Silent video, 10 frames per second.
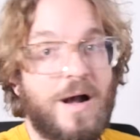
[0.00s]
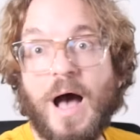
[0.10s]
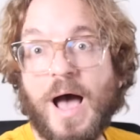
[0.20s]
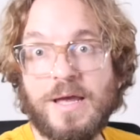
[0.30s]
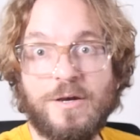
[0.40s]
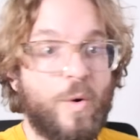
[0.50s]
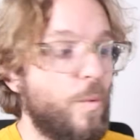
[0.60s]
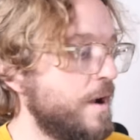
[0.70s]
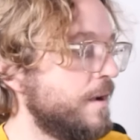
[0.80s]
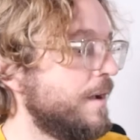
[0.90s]
I know
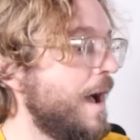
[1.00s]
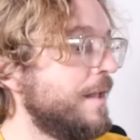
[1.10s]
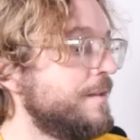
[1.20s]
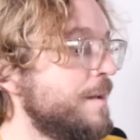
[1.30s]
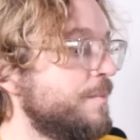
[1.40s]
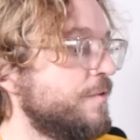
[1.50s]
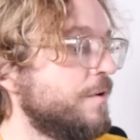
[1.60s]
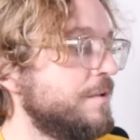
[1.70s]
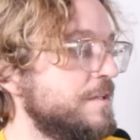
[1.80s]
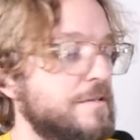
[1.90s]
where the
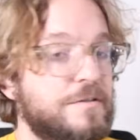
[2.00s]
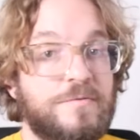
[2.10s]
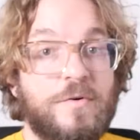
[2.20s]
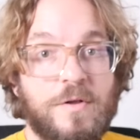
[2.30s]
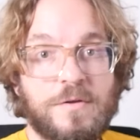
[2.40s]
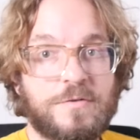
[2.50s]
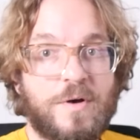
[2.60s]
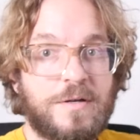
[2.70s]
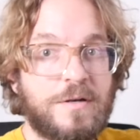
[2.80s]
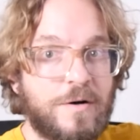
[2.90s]
hyperfocal distance falls, so
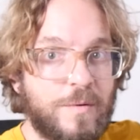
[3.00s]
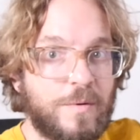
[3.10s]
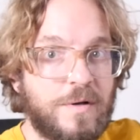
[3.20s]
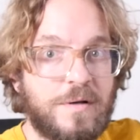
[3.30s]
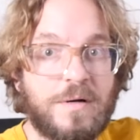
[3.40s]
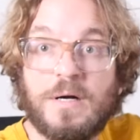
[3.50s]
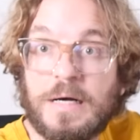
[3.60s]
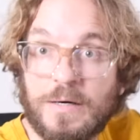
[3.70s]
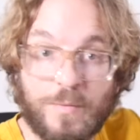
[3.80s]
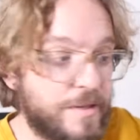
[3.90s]
I know
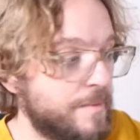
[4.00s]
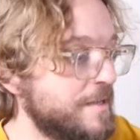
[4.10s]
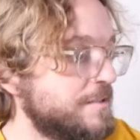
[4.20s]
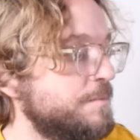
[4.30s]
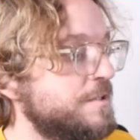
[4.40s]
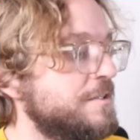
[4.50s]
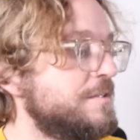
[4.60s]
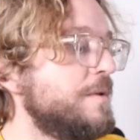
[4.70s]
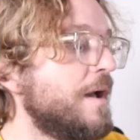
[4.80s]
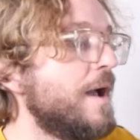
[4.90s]
whether my subject
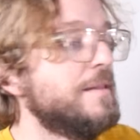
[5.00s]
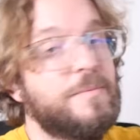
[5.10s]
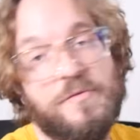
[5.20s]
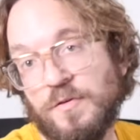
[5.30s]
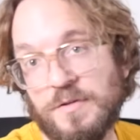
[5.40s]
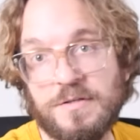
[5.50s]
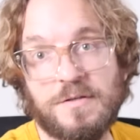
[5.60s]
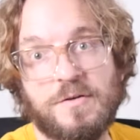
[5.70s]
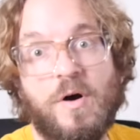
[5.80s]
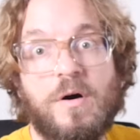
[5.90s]
is behind the hyperfocal
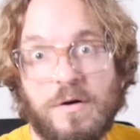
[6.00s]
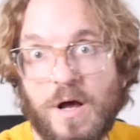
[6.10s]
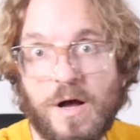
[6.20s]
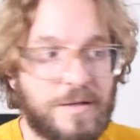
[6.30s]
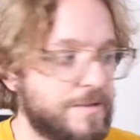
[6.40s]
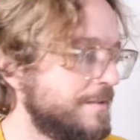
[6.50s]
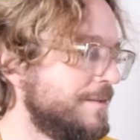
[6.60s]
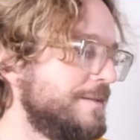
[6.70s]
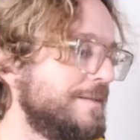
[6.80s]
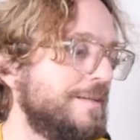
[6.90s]
distance or not.
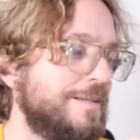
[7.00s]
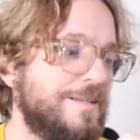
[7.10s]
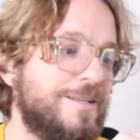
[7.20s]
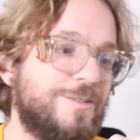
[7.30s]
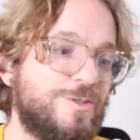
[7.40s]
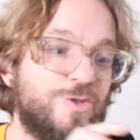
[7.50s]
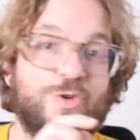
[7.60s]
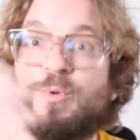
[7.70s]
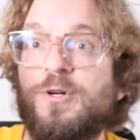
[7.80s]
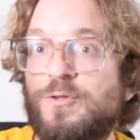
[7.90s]

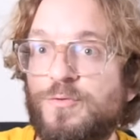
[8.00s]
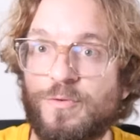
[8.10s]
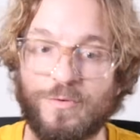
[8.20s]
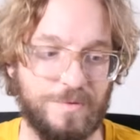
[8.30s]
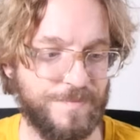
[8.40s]
Super useful.